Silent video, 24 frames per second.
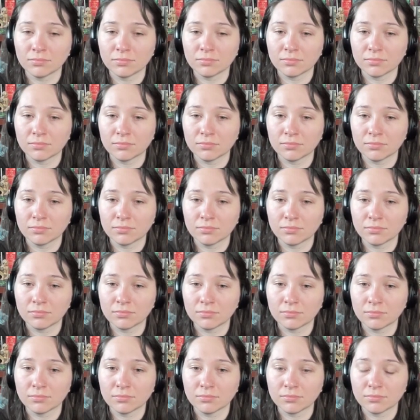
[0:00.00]

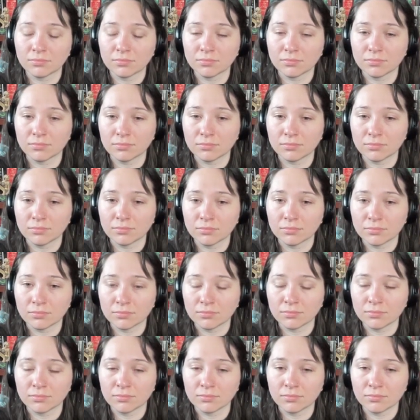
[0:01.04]

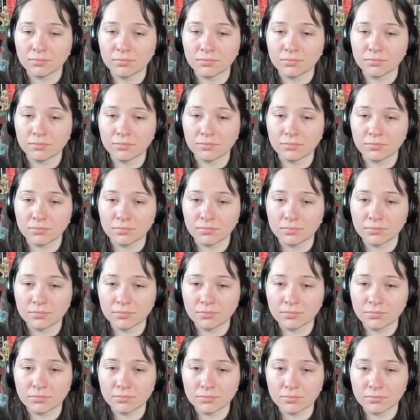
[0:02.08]

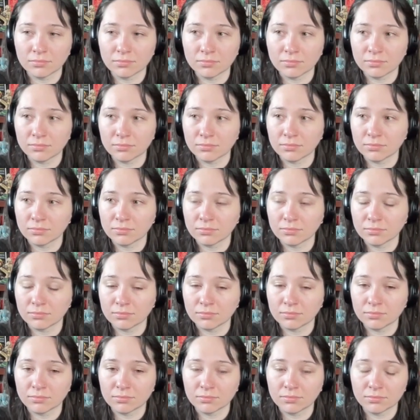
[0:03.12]

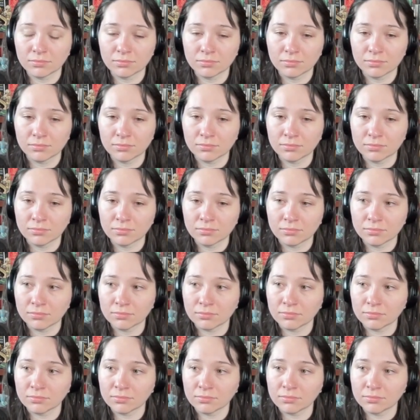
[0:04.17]

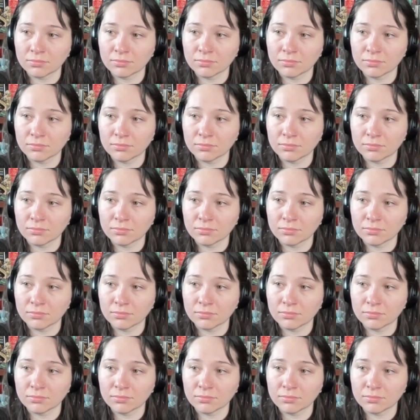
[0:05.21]
The person shown says nothing.